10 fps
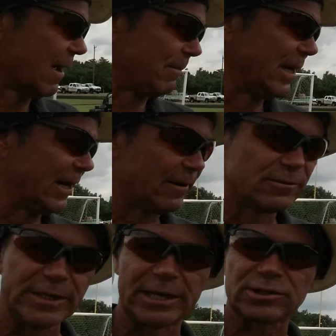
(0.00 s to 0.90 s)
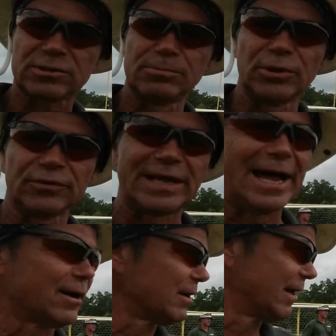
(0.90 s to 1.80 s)
up here and get it smoothed
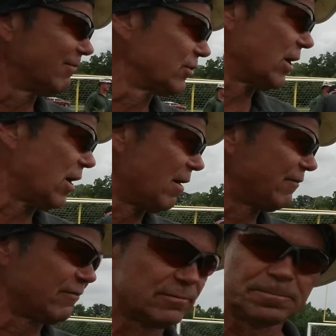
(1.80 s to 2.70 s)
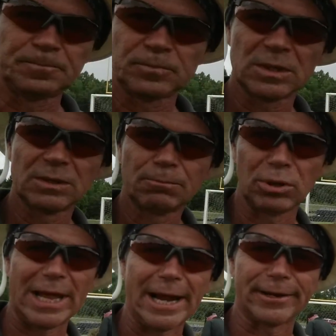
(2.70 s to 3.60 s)
out, leveled off,
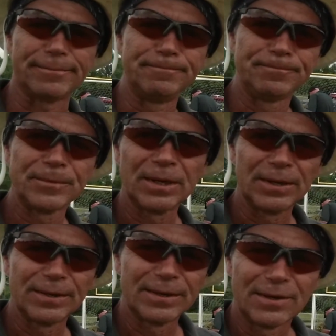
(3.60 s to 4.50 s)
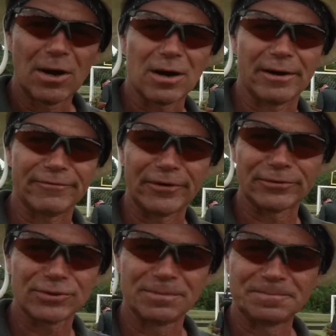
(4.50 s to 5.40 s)
planted. All right,
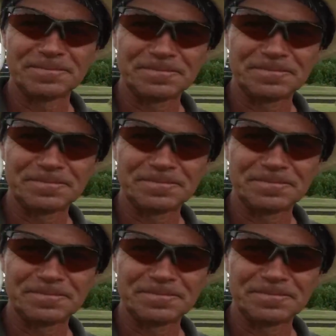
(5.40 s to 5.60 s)
folks.